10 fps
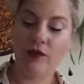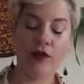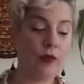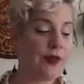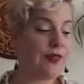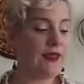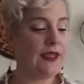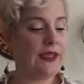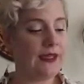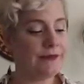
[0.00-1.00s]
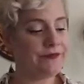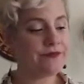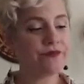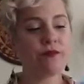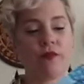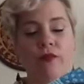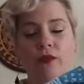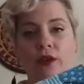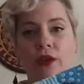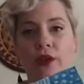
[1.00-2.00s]
or within
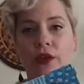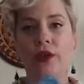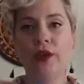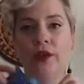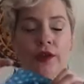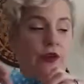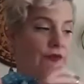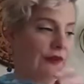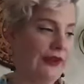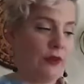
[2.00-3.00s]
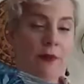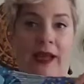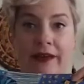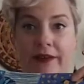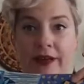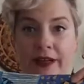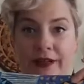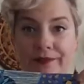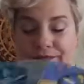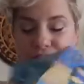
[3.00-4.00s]
your final pattern here.